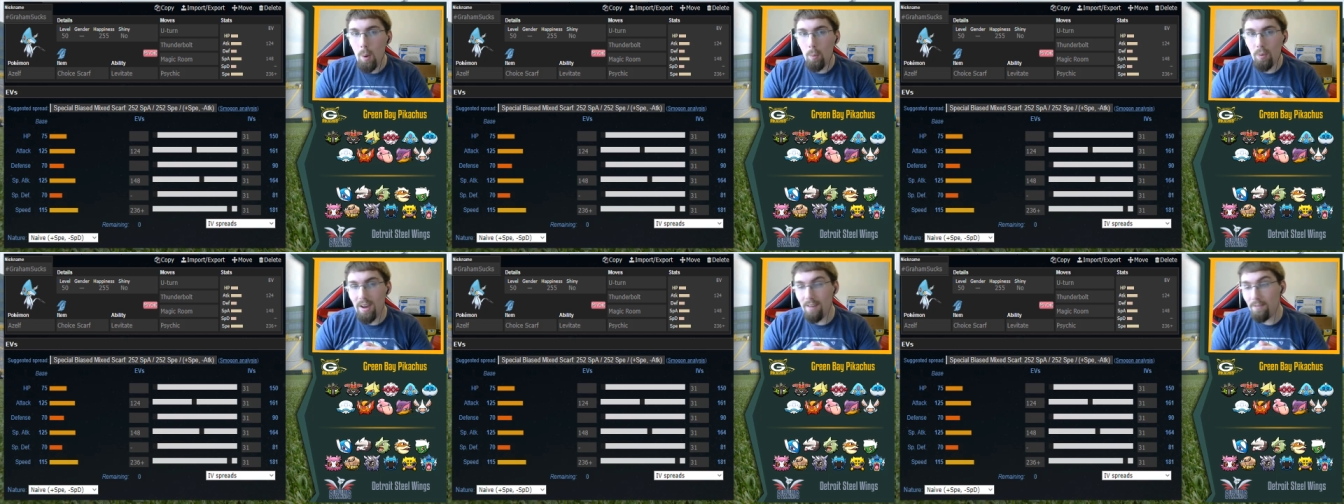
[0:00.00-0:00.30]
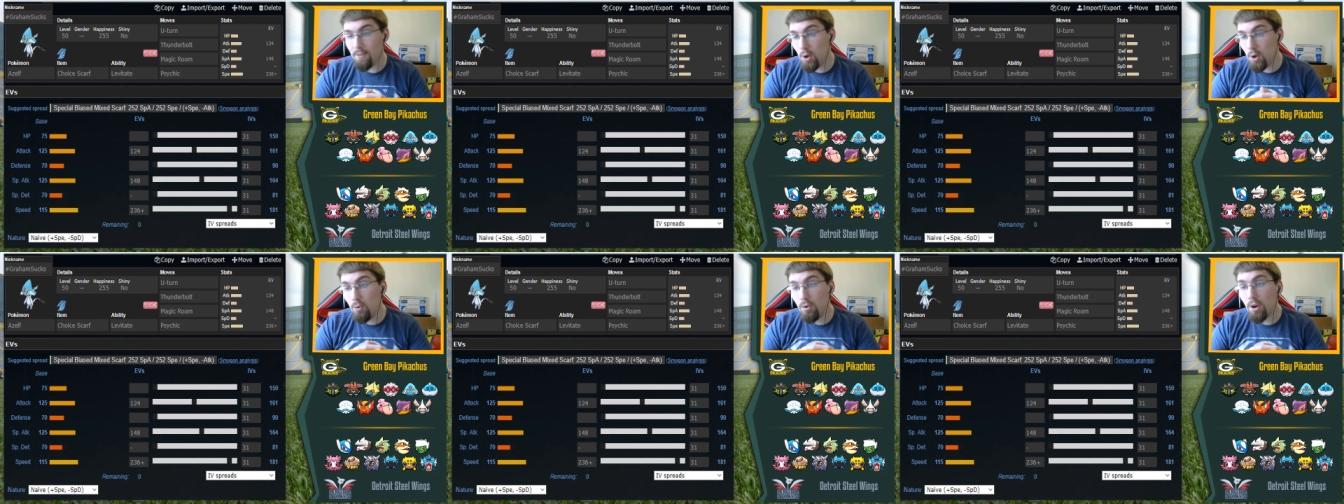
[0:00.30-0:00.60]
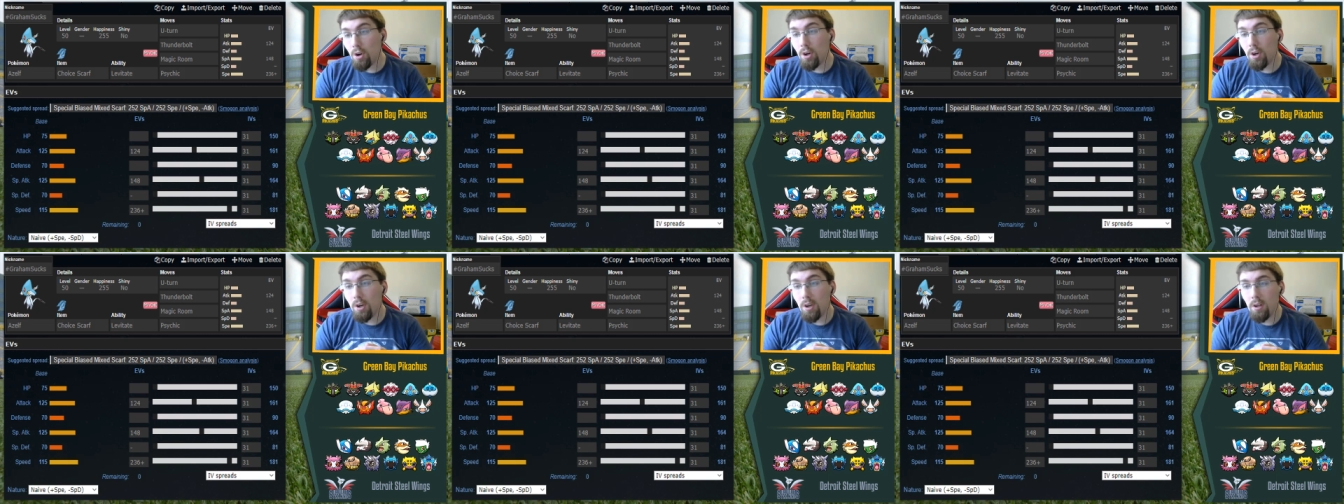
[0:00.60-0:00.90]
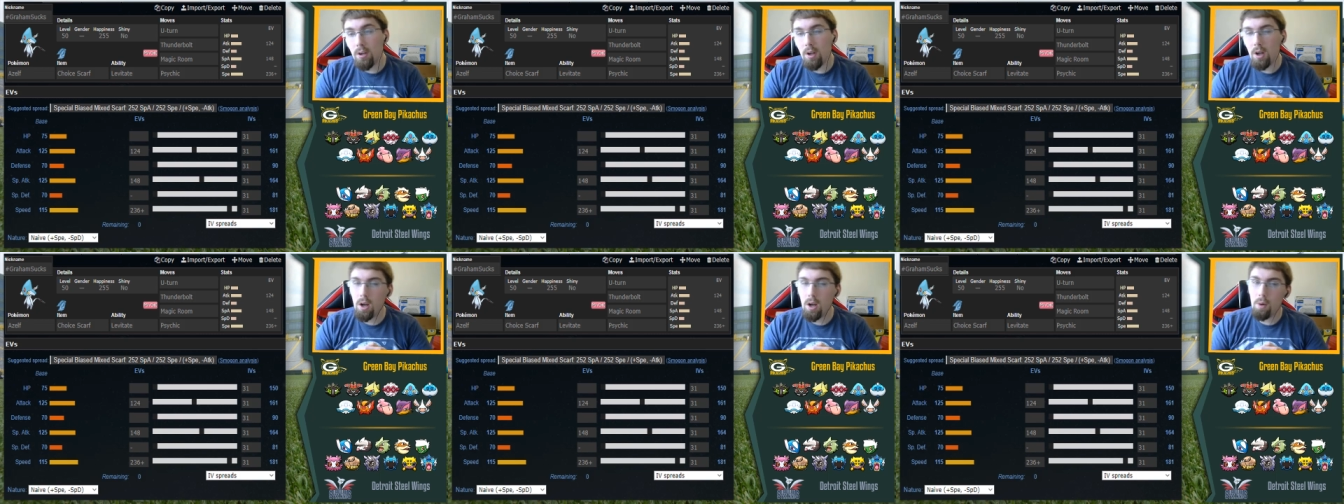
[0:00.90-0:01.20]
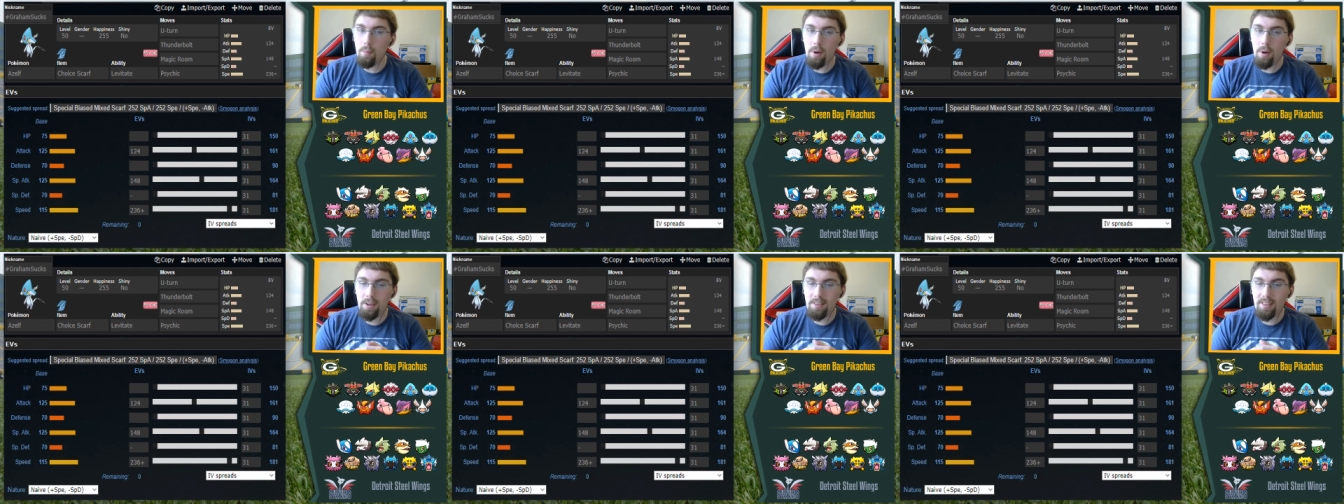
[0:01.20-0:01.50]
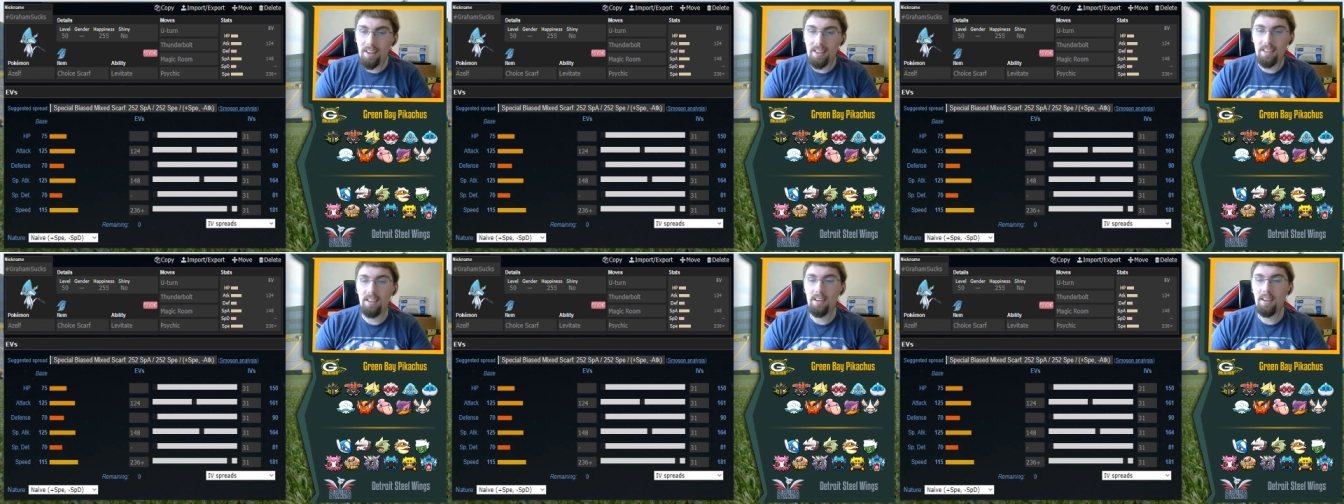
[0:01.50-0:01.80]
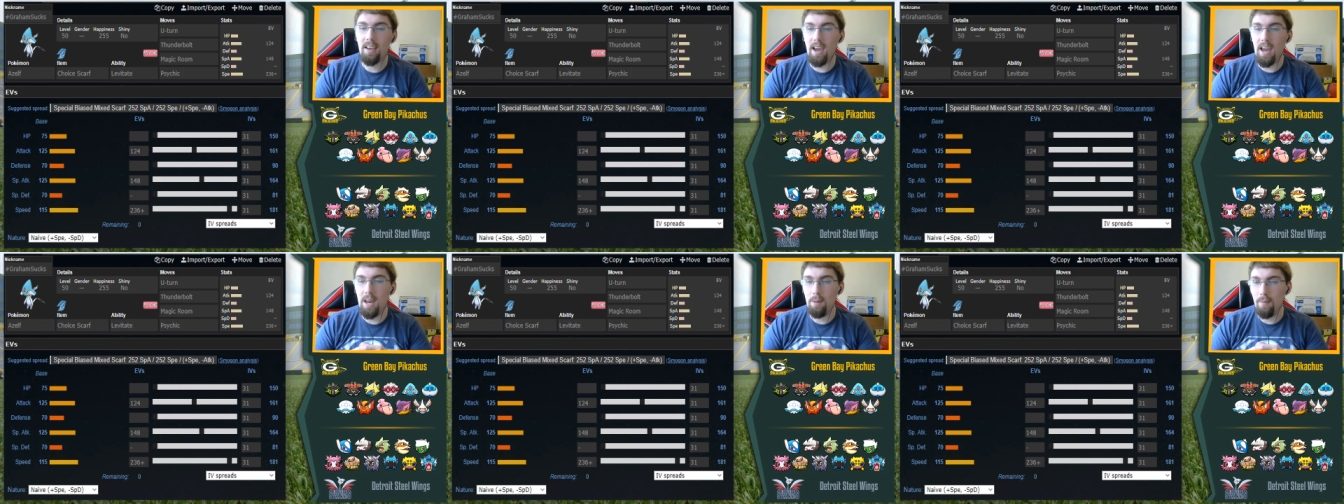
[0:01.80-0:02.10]
We have U-Turn,
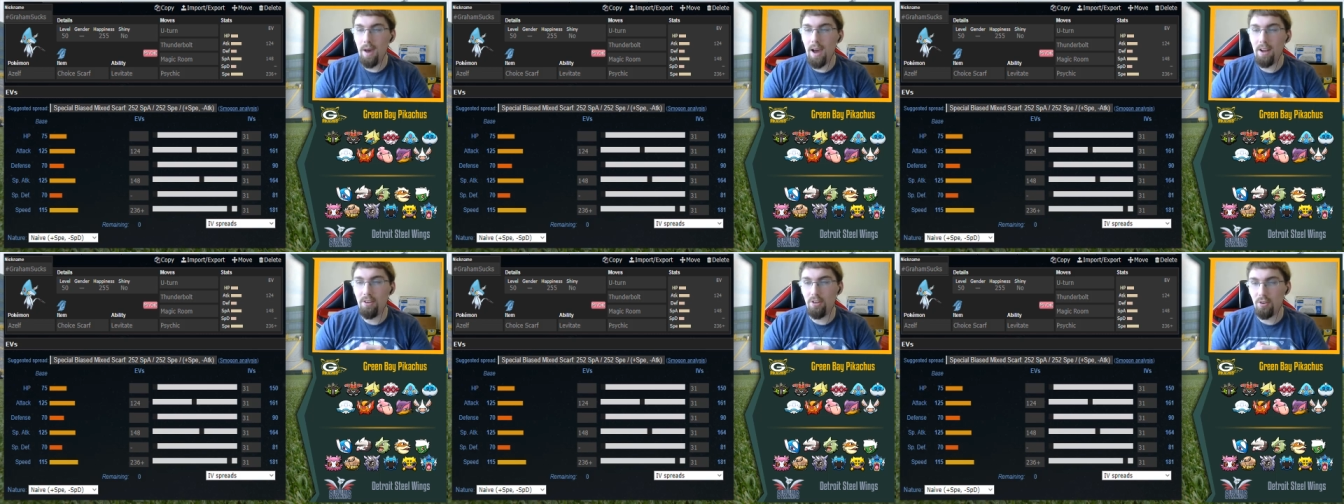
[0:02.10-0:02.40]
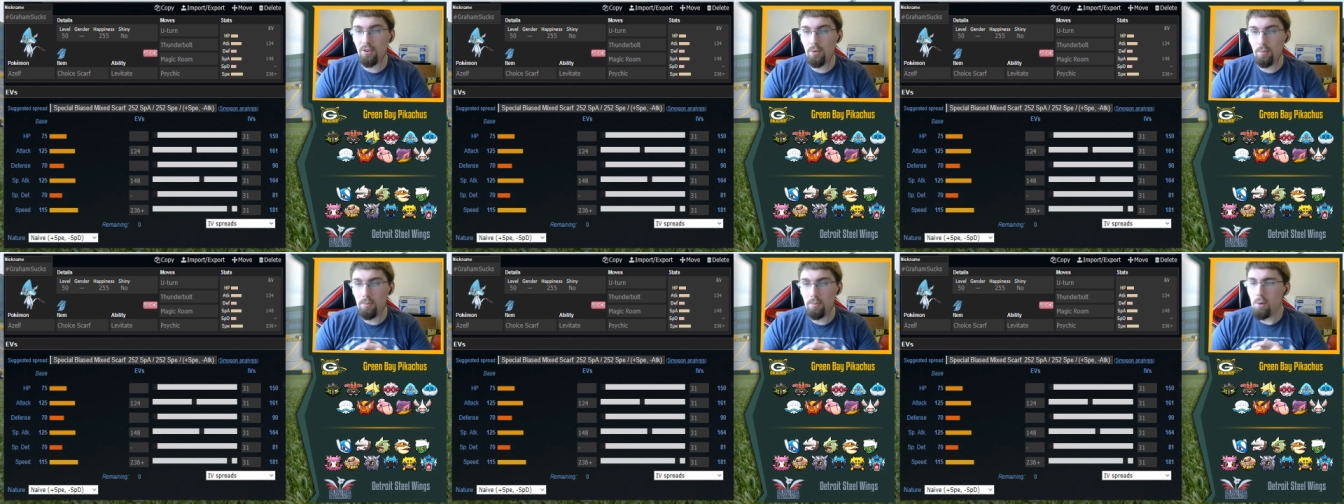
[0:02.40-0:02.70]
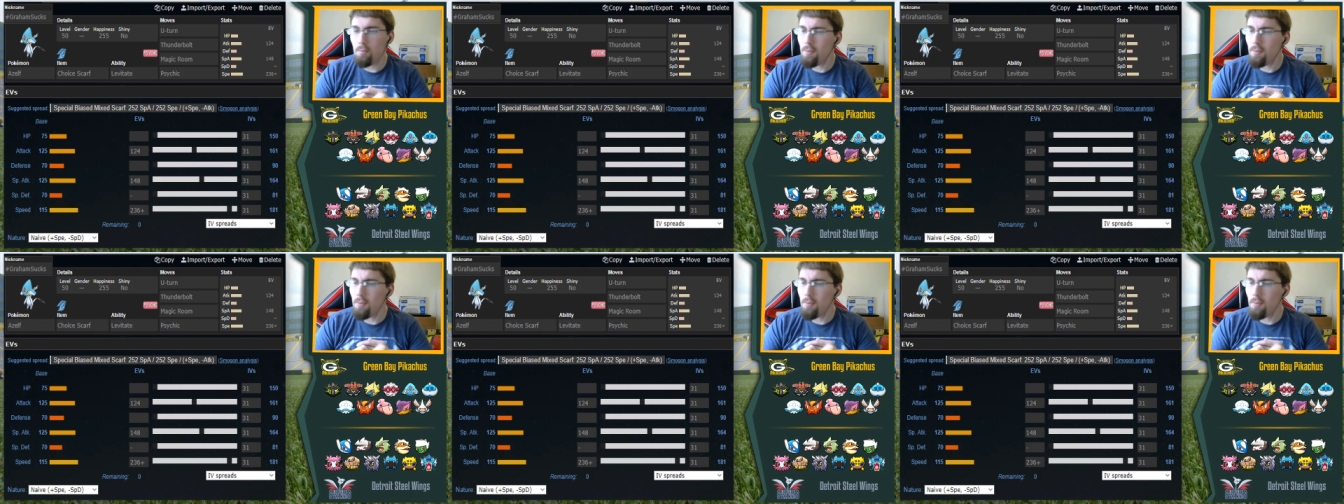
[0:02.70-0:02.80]
Psychic, and Magic Room.